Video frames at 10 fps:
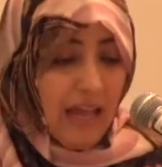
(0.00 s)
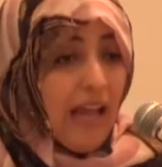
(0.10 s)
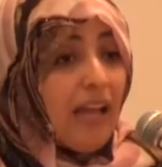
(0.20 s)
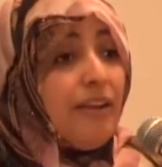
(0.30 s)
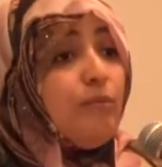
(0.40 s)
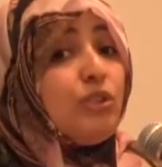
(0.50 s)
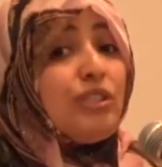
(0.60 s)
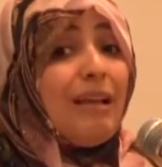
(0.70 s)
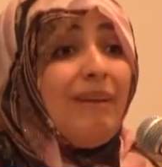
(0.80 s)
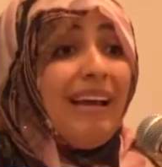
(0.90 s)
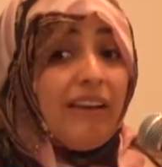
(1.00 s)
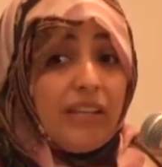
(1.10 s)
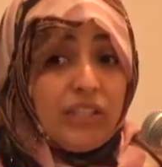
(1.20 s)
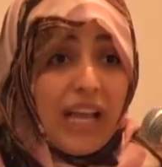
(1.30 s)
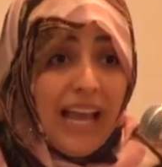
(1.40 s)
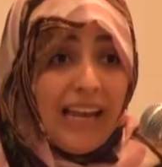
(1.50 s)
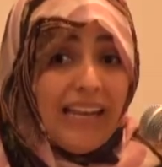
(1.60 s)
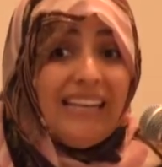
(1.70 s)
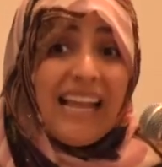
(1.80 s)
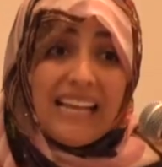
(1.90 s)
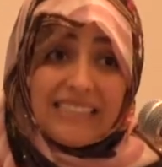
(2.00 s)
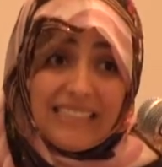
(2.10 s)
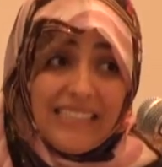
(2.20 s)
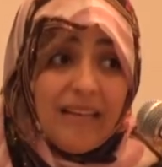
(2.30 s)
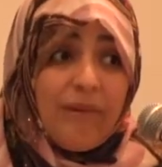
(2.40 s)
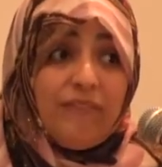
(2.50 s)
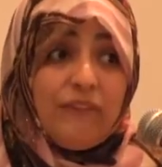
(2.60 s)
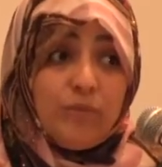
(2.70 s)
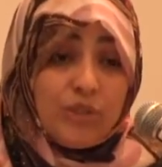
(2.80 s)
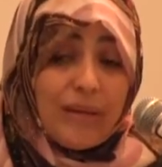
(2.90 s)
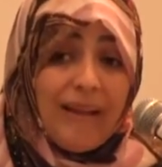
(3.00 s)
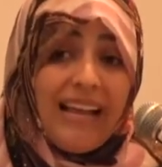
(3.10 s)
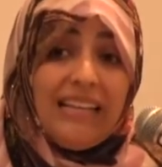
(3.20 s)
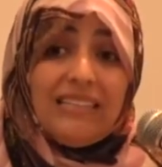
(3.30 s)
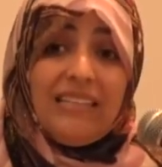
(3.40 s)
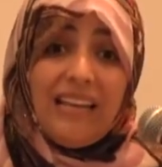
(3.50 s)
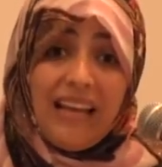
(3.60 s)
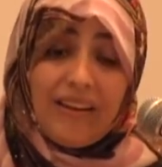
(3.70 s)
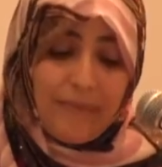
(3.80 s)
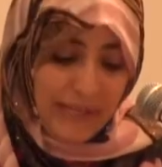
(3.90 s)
He will then find that the society of men,